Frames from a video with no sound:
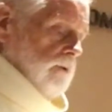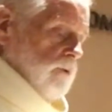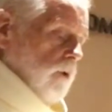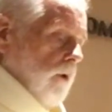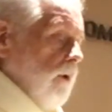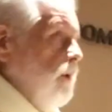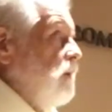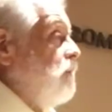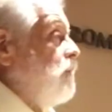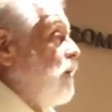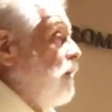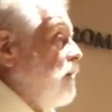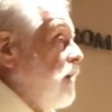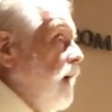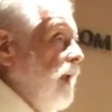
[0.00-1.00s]
soul
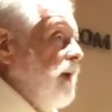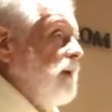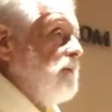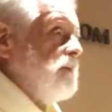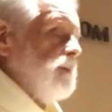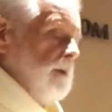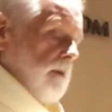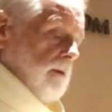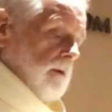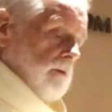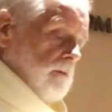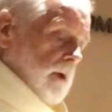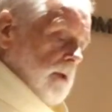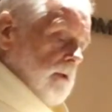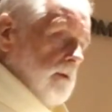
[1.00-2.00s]
proclaims the
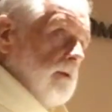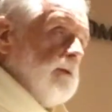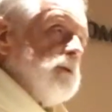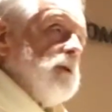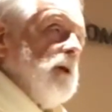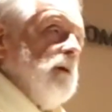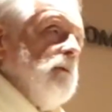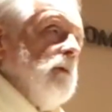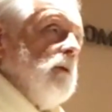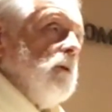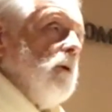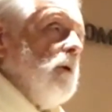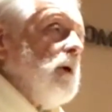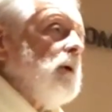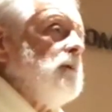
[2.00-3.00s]
greatness of the
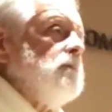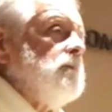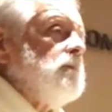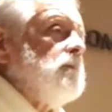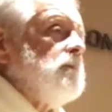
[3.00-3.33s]
Lord.